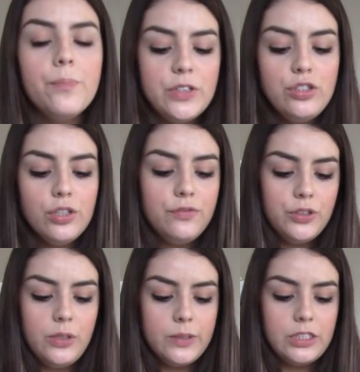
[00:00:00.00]
This
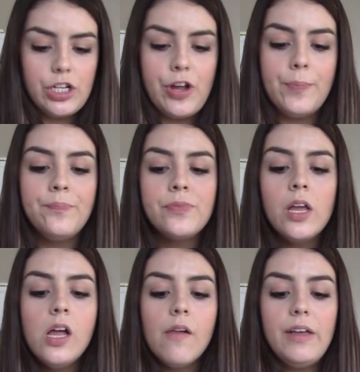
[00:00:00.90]
Tofutti one's good.
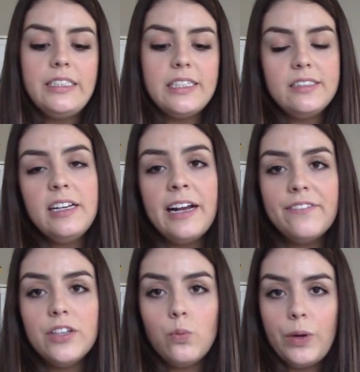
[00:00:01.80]
It doesn't
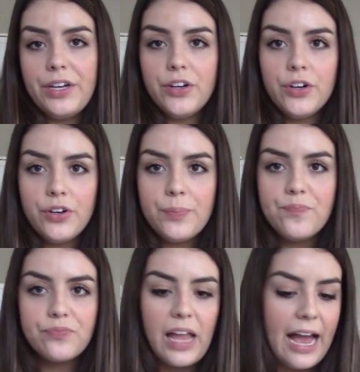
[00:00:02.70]
have the weird
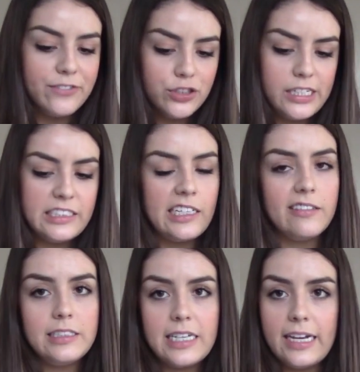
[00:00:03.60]
aftertaste
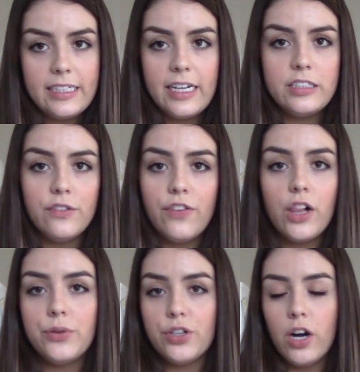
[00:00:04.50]
like the Daiya and the
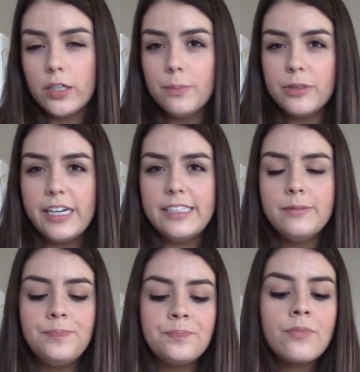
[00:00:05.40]
Follow Your Heart
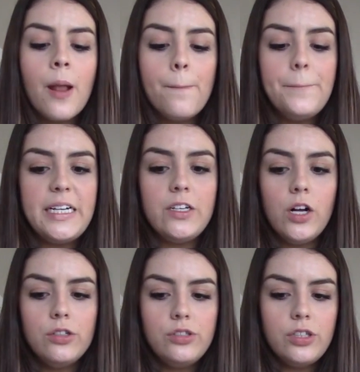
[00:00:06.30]
brand, but it
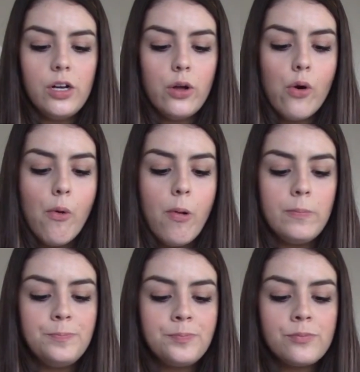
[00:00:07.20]
also
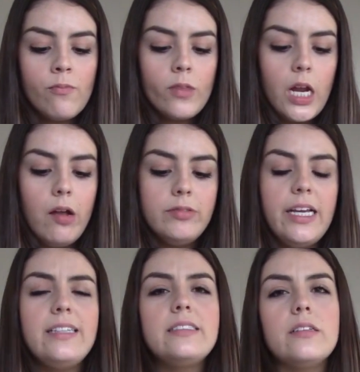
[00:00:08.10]

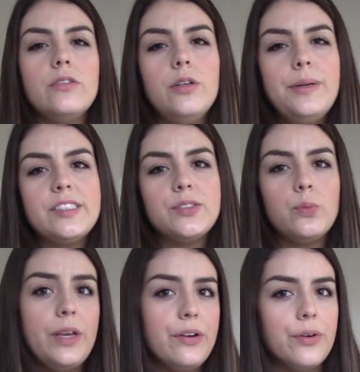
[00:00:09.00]
tastes a little bit
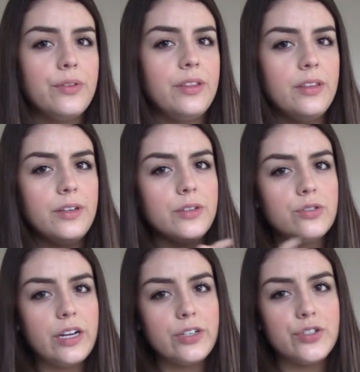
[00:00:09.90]
sweeter than the
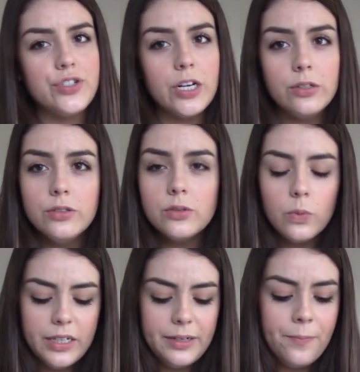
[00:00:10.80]
Trader Joe's
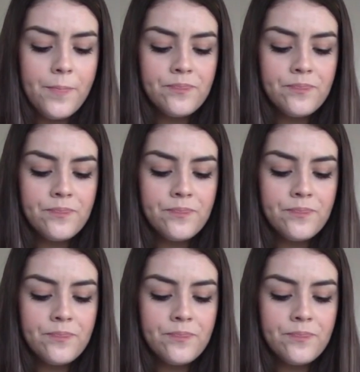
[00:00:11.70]
one.